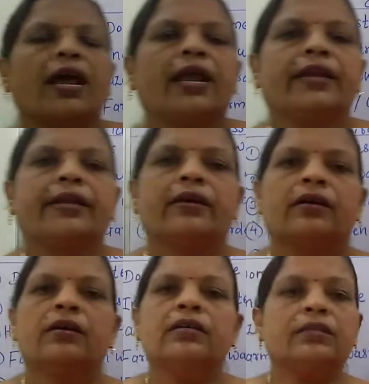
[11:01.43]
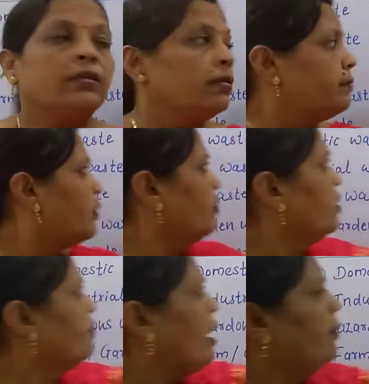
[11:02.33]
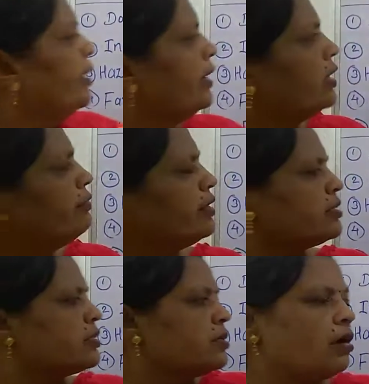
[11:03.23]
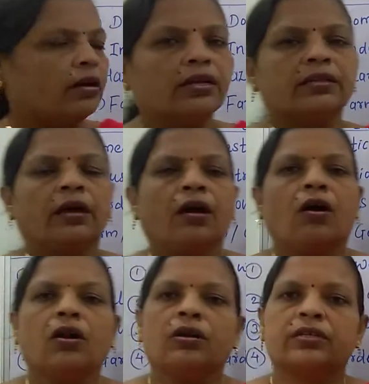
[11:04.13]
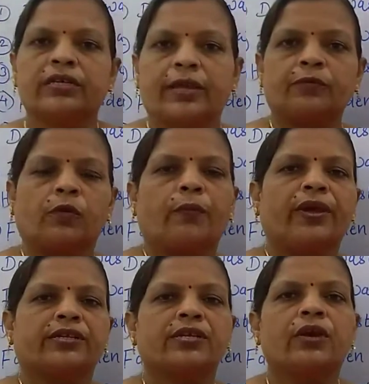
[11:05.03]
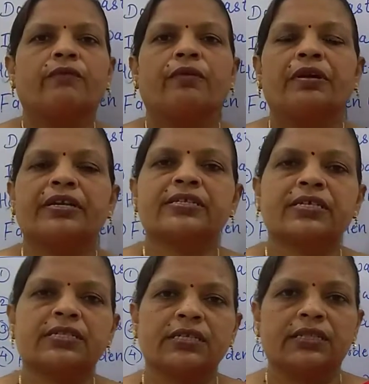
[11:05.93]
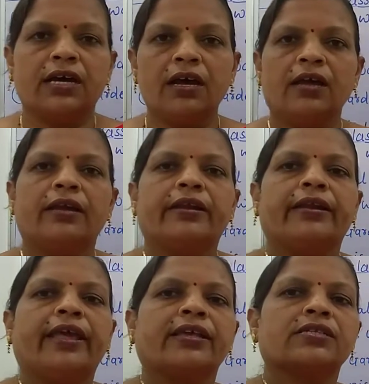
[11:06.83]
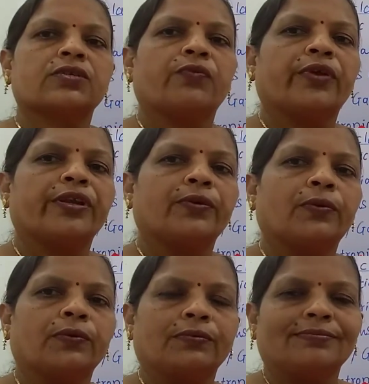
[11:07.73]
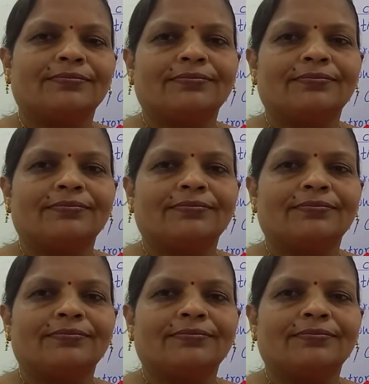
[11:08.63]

and from the biomedical waste, all other types of waste we will discuss in the next video.